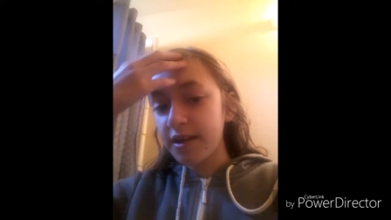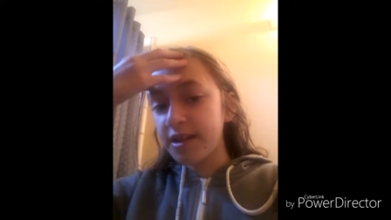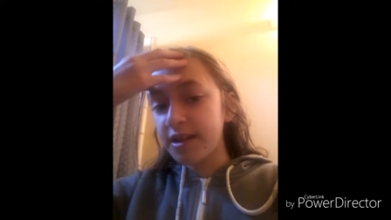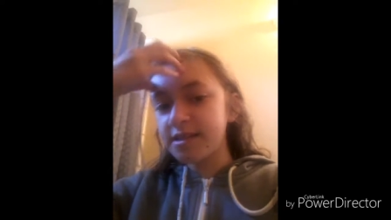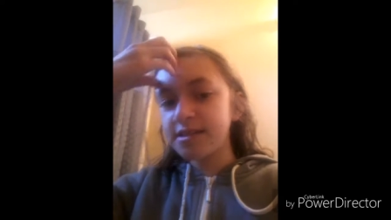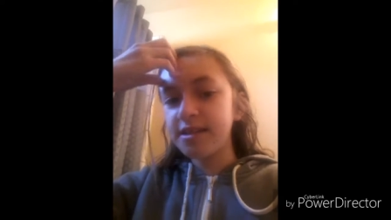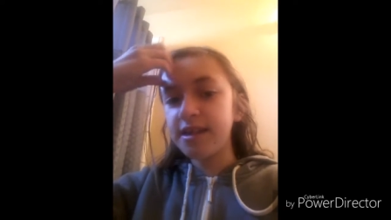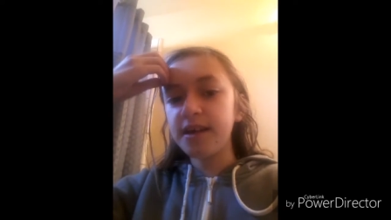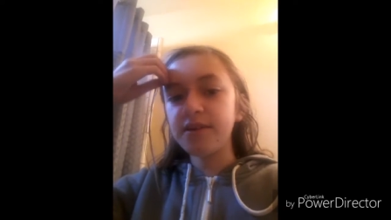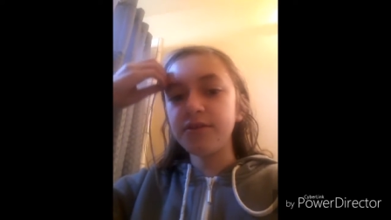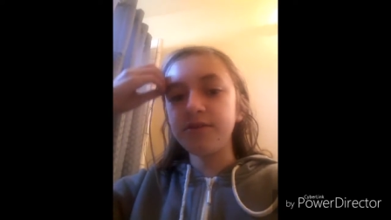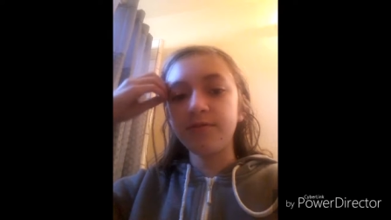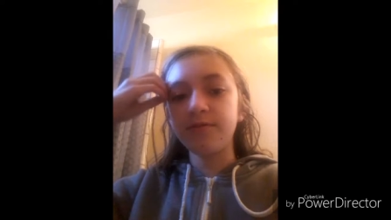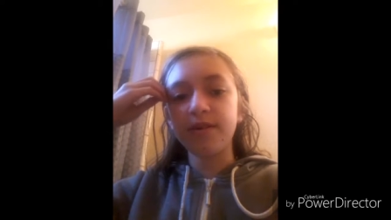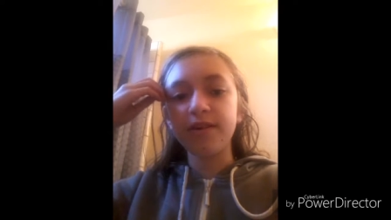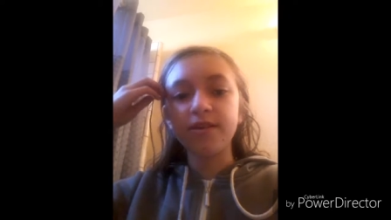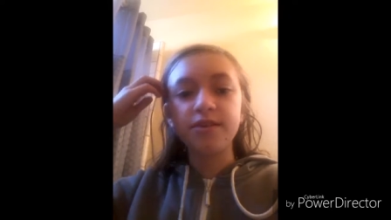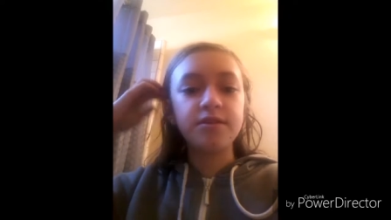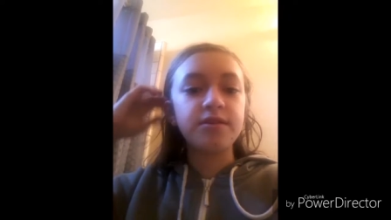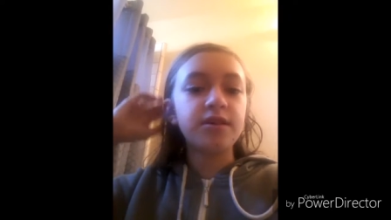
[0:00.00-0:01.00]
It's the other
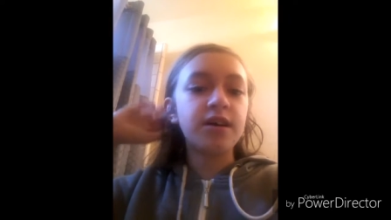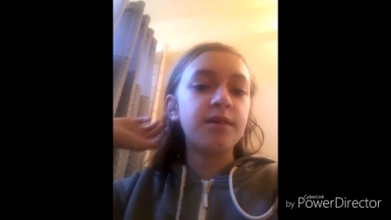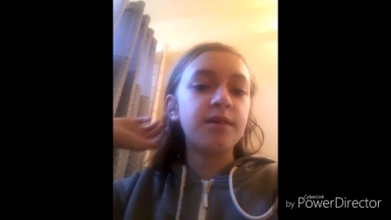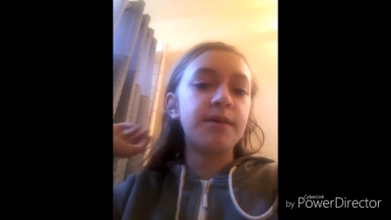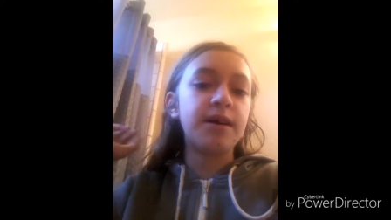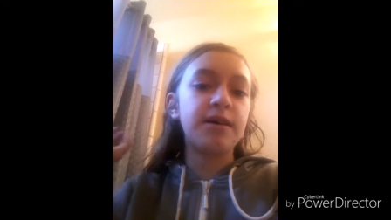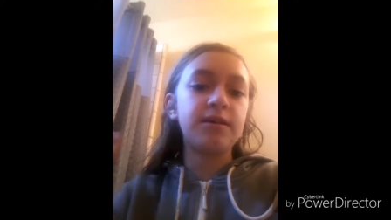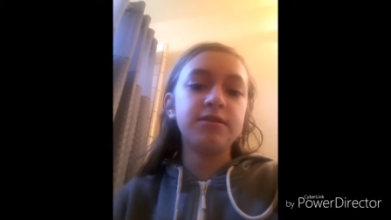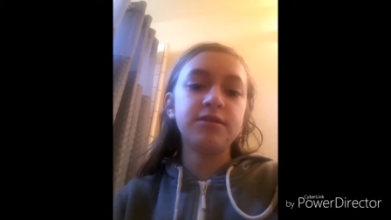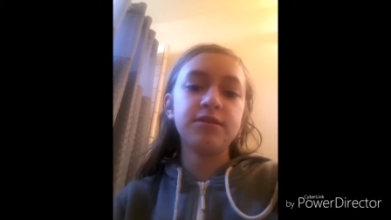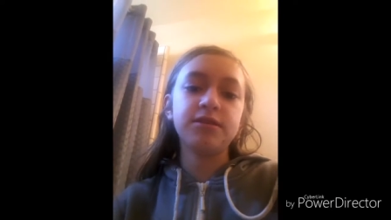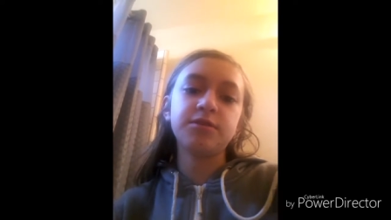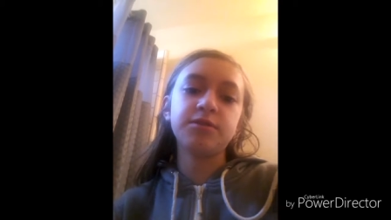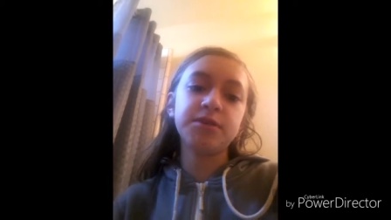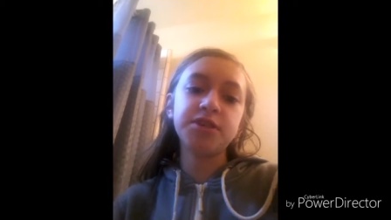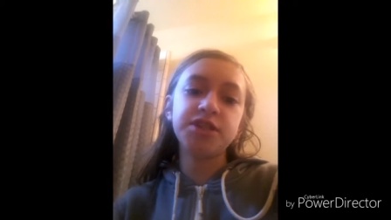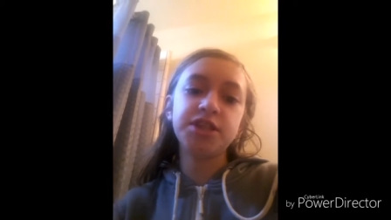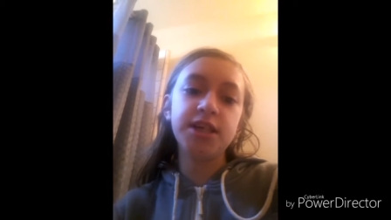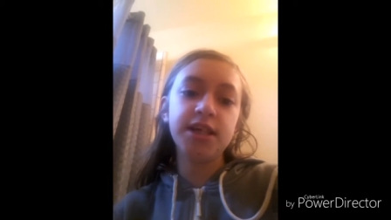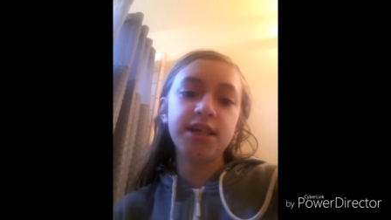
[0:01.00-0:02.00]
one about
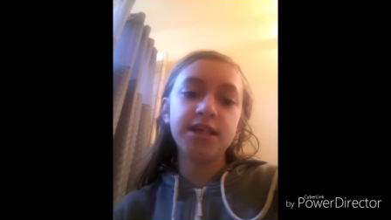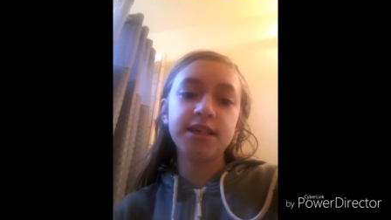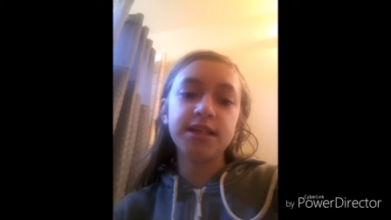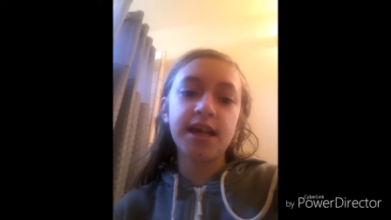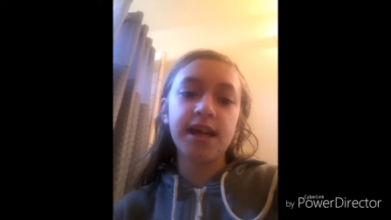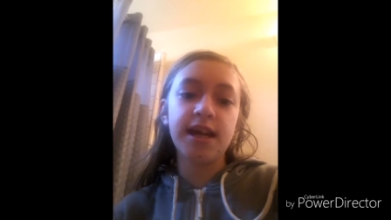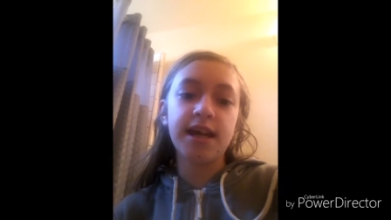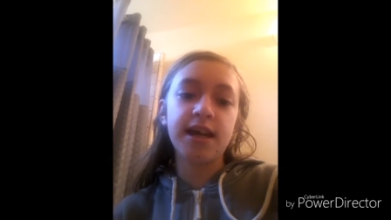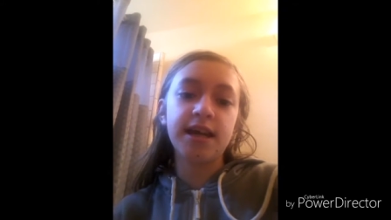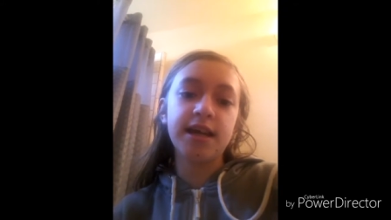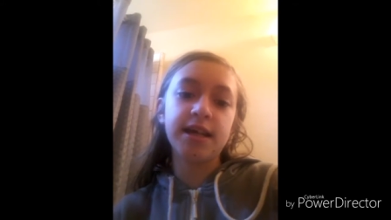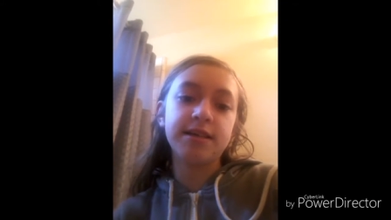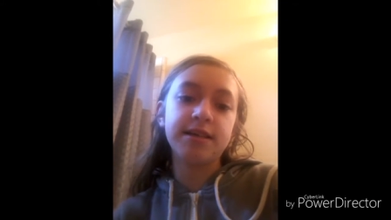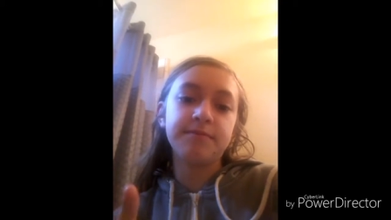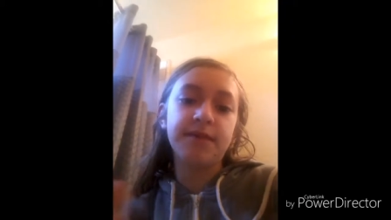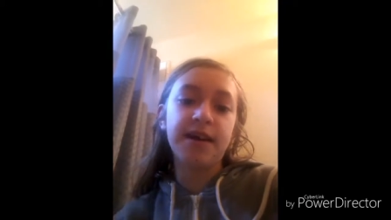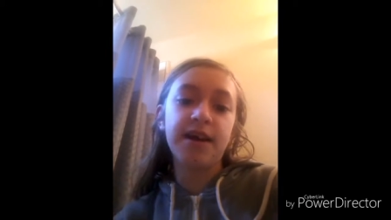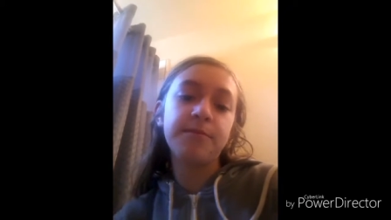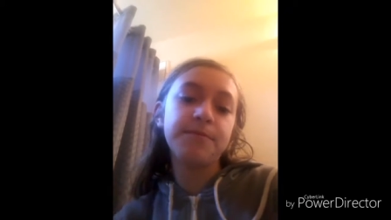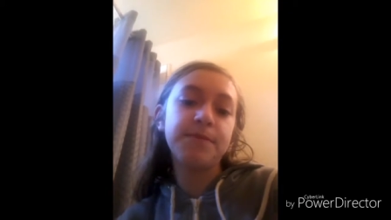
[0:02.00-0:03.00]
squishies
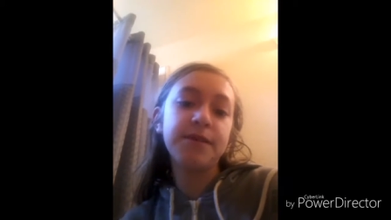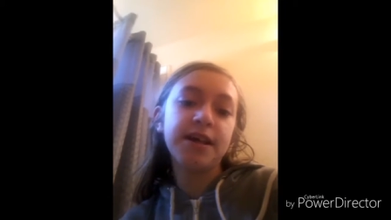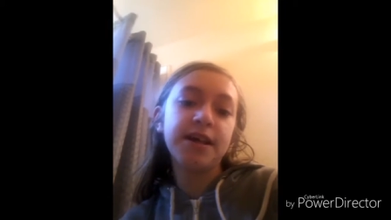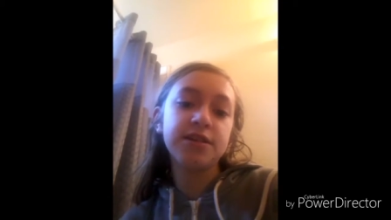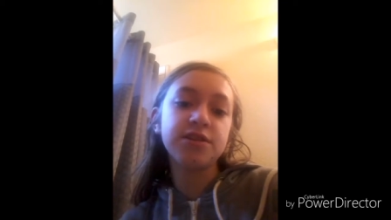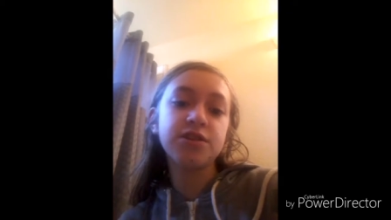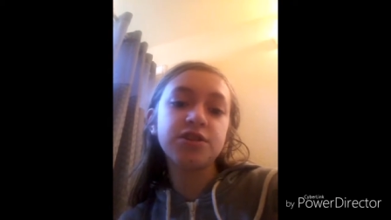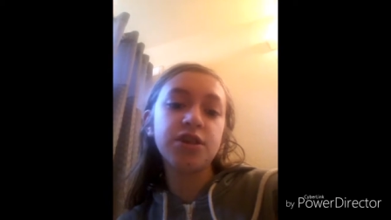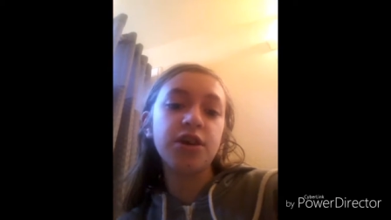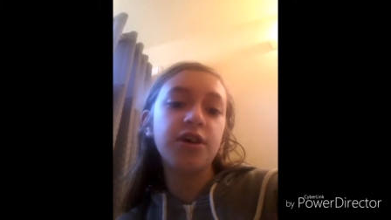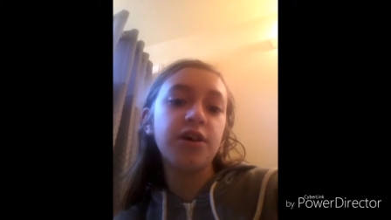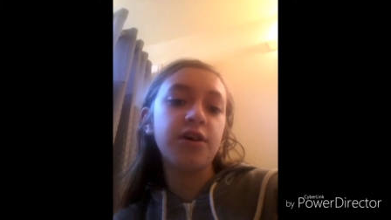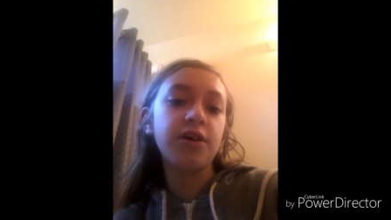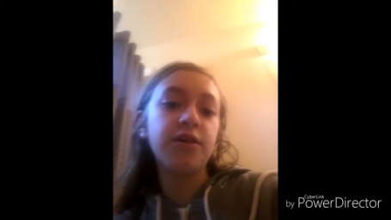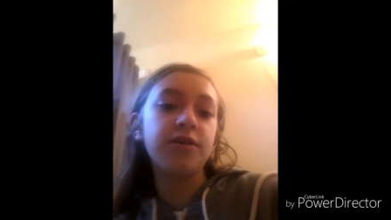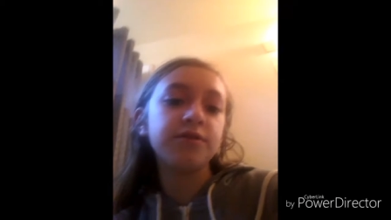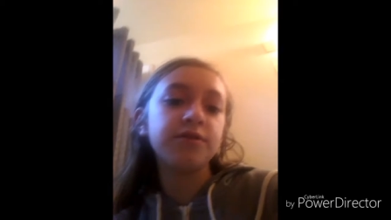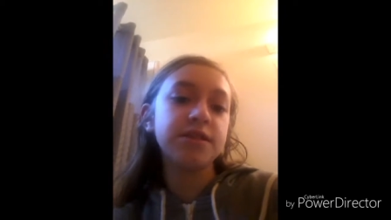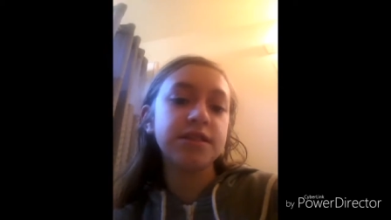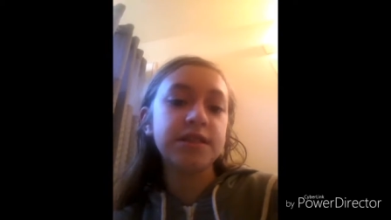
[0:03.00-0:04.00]
and my LPS
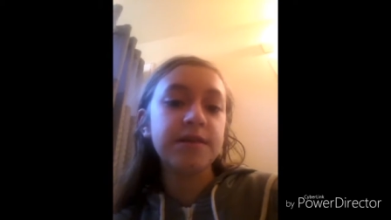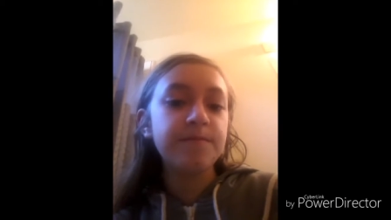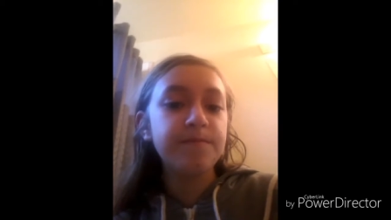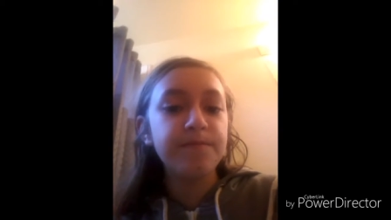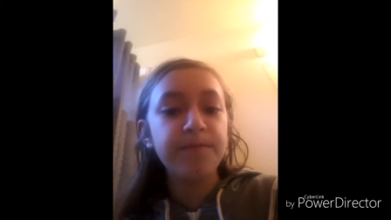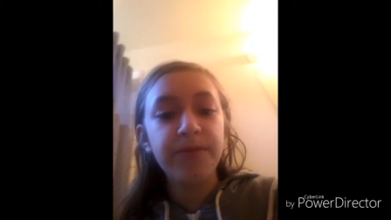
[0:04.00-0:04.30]
shows.